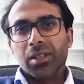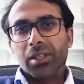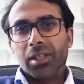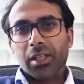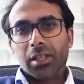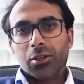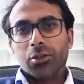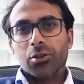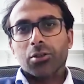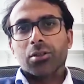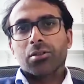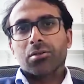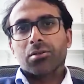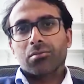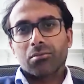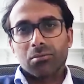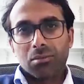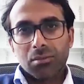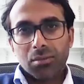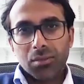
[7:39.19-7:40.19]
they could
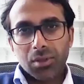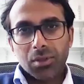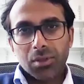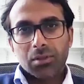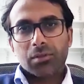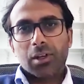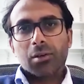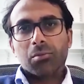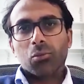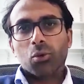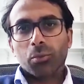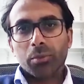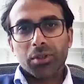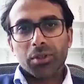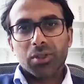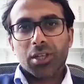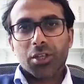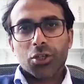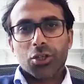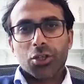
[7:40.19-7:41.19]
develop more
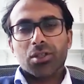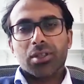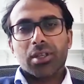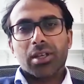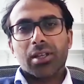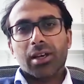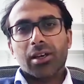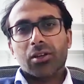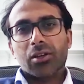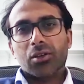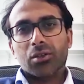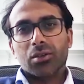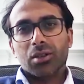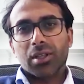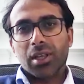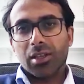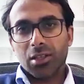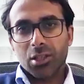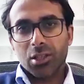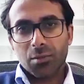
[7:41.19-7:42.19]
mutations, and that could
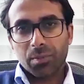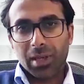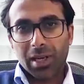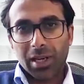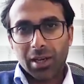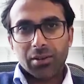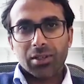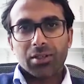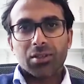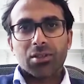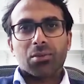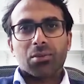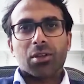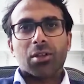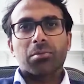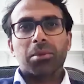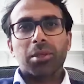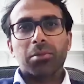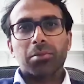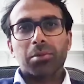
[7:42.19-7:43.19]
then spill out into
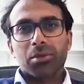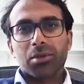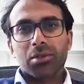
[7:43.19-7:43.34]
other people.